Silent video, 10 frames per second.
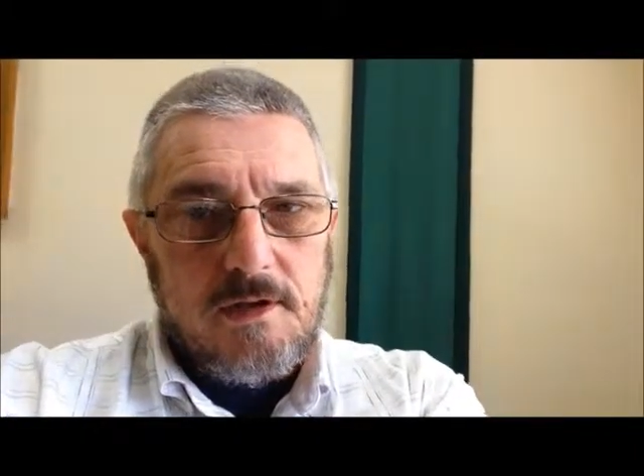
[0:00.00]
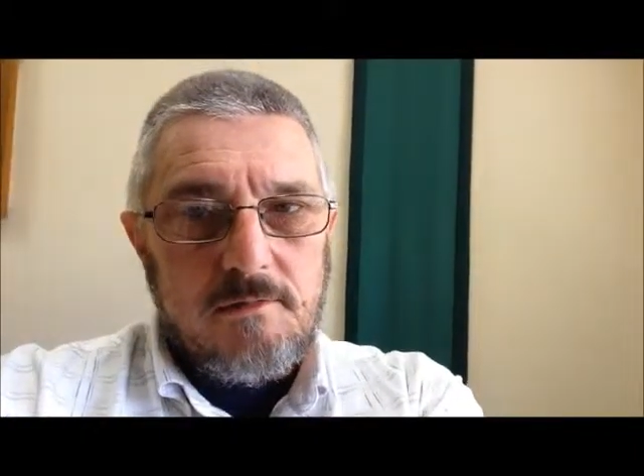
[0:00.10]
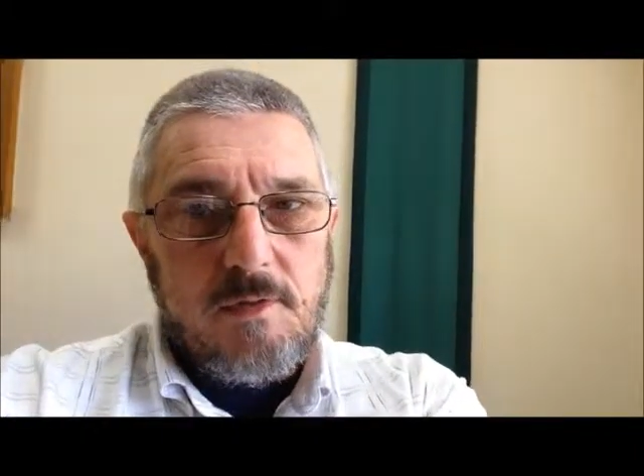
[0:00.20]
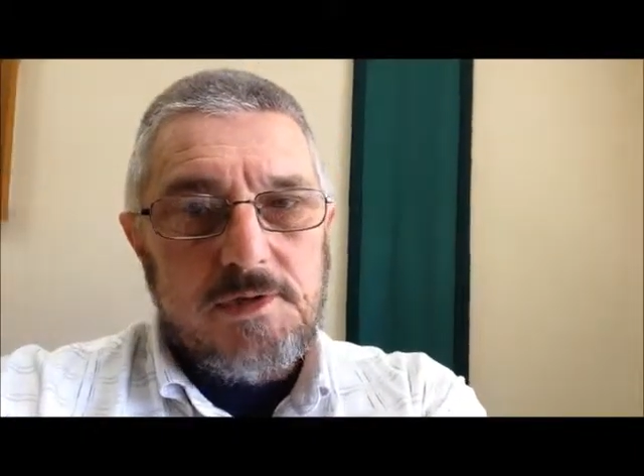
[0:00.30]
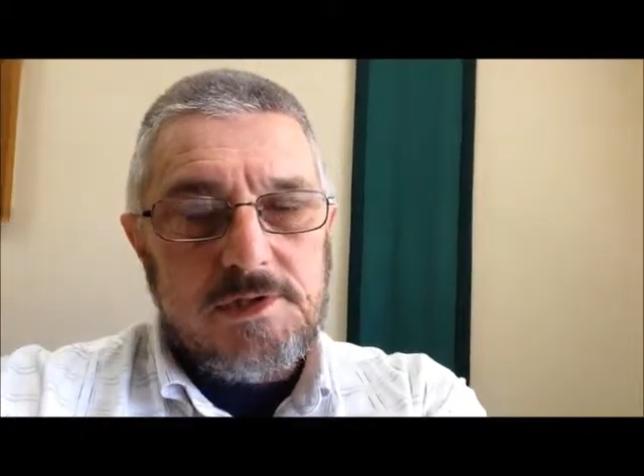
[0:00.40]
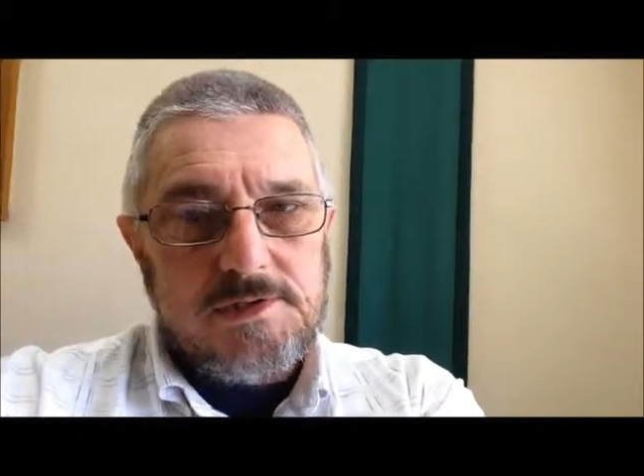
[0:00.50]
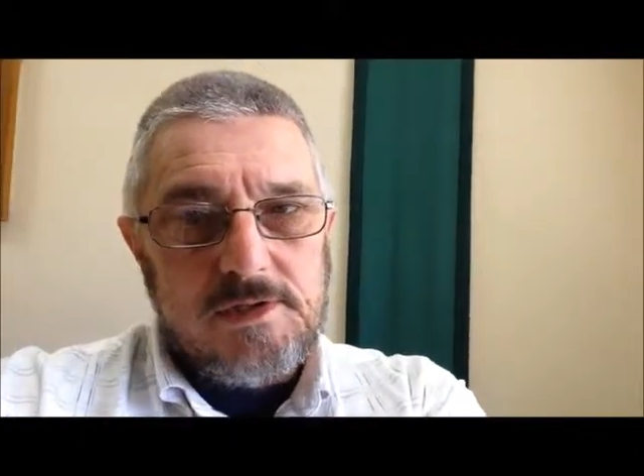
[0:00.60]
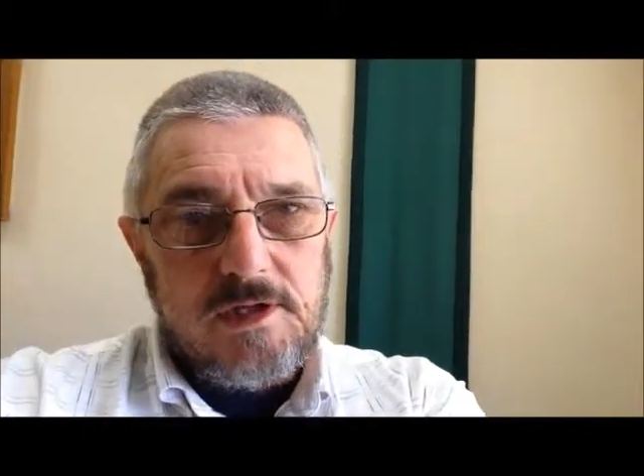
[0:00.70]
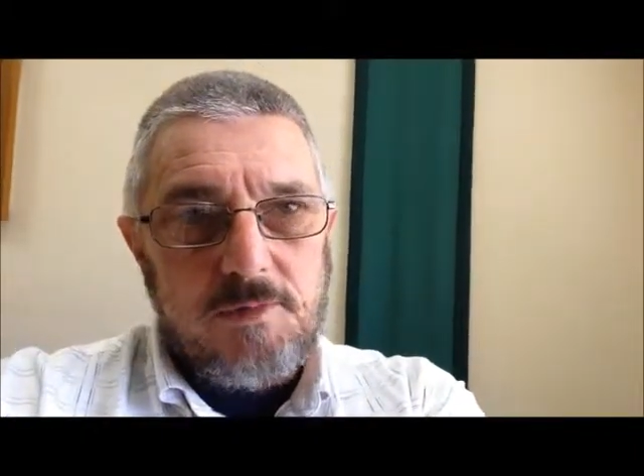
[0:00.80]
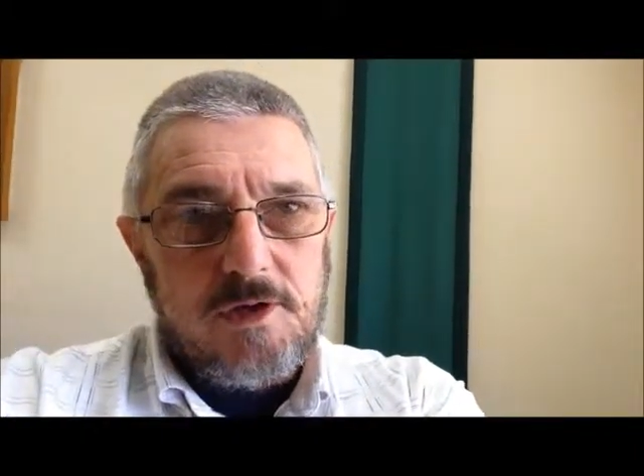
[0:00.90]
But we just
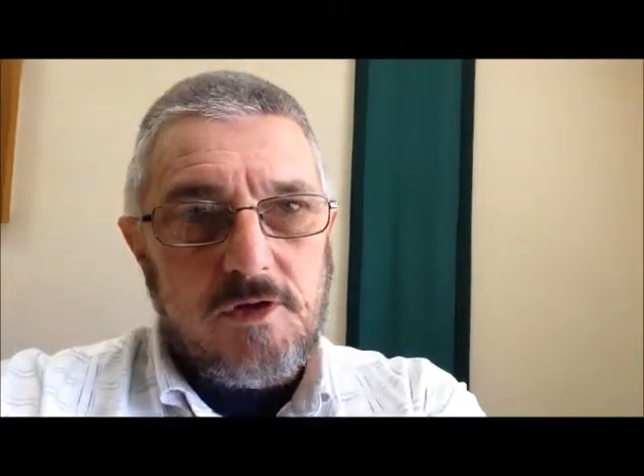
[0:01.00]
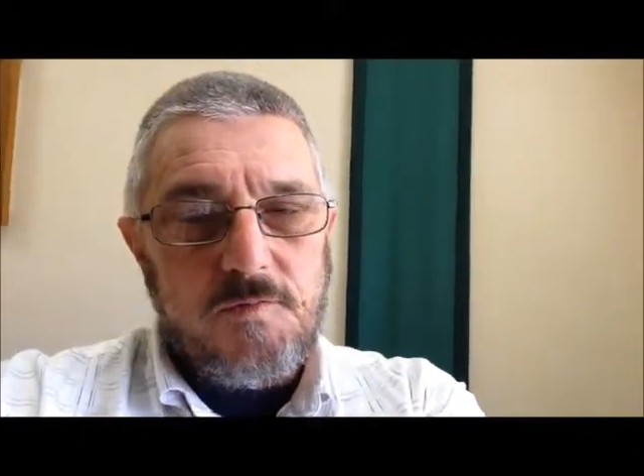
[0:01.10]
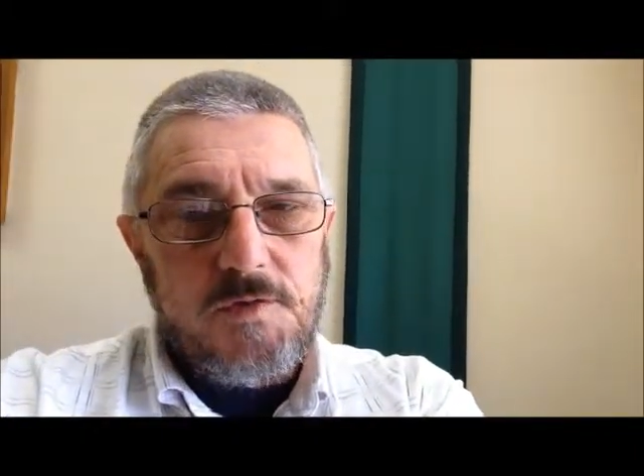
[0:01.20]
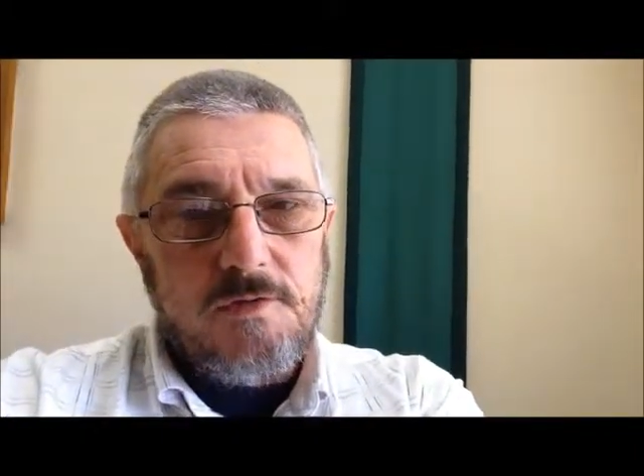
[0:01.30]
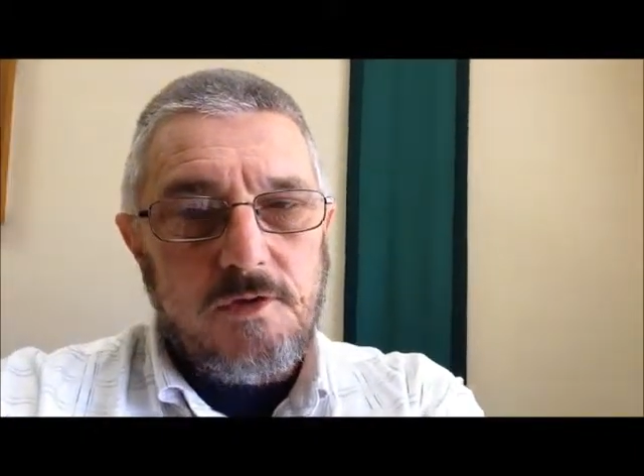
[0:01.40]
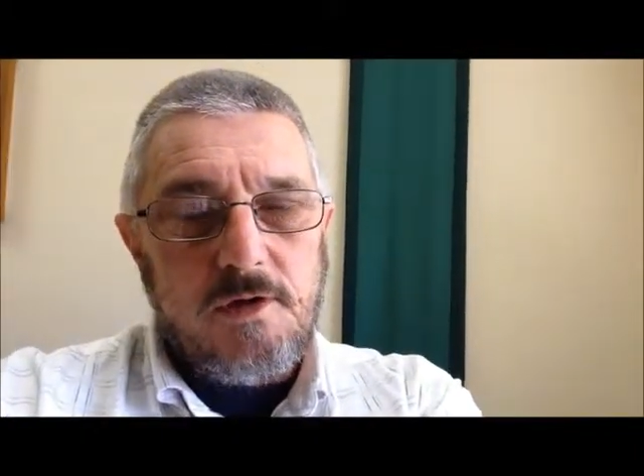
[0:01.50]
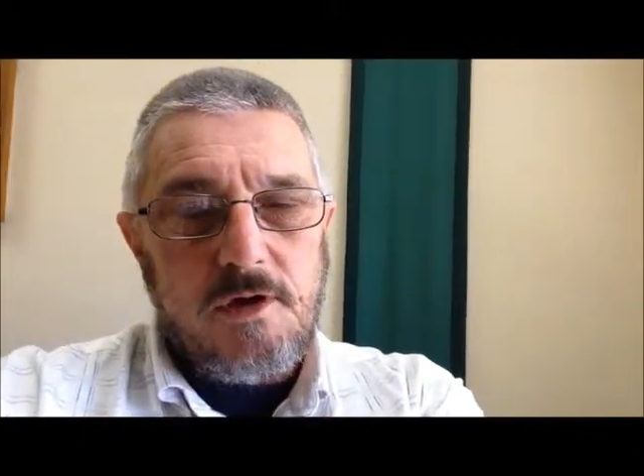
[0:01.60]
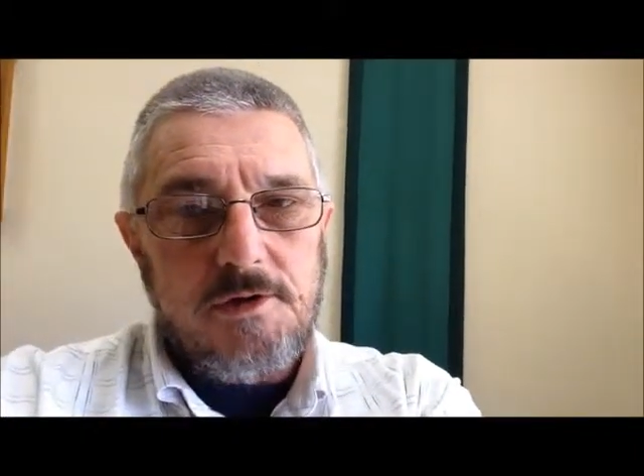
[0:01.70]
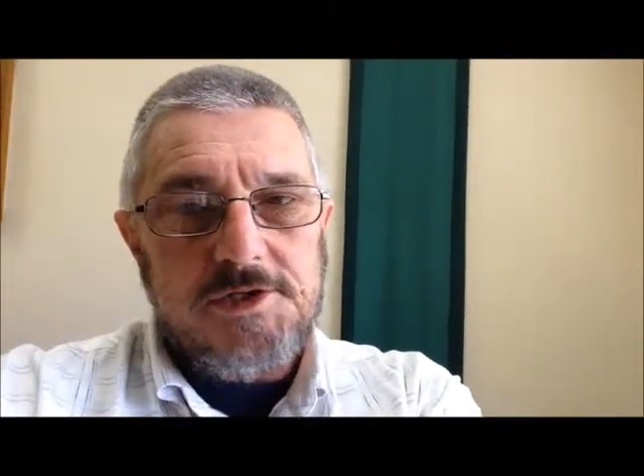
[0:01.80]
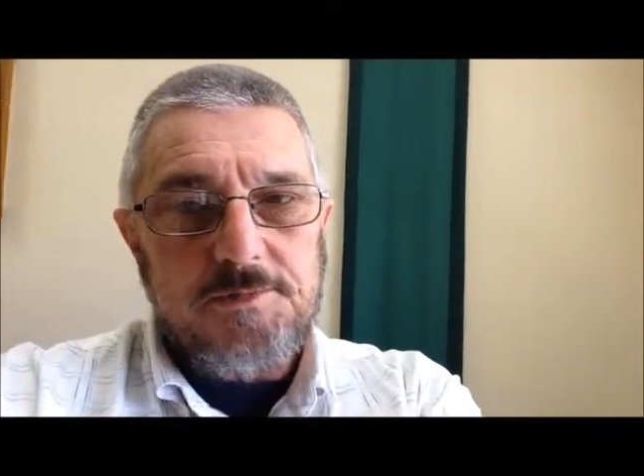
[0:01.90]
need to be confident that the
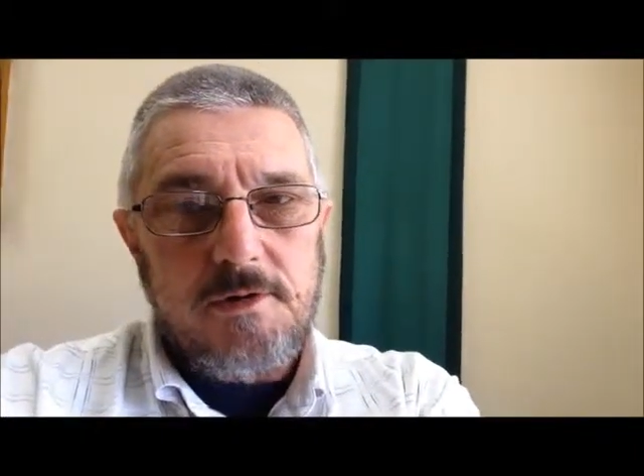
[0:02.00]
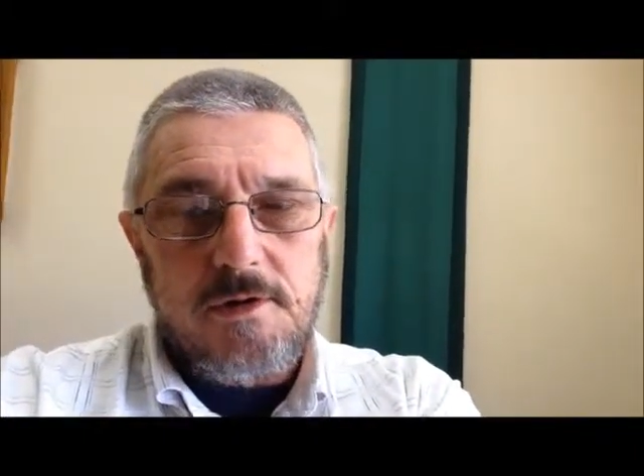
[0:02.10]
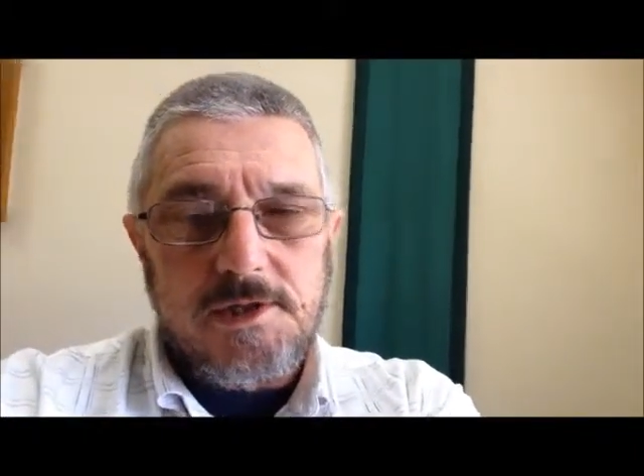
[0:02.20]
Holy Spirit